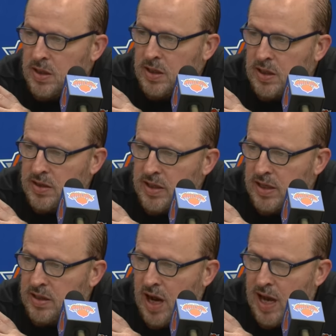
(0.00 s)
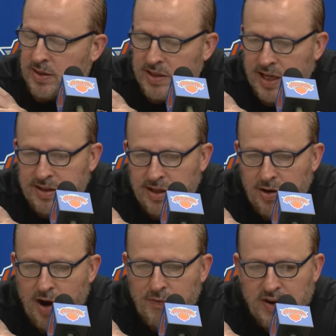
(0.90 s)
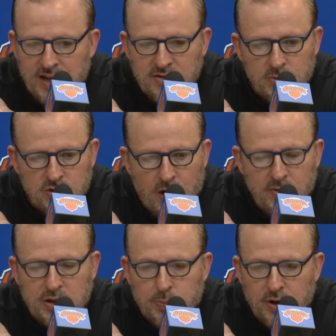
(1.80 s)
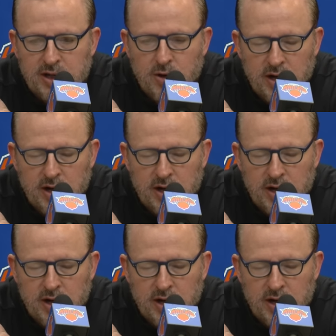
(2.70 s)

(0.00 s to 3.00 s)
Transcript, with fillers: and then I think the offense was always pretty good.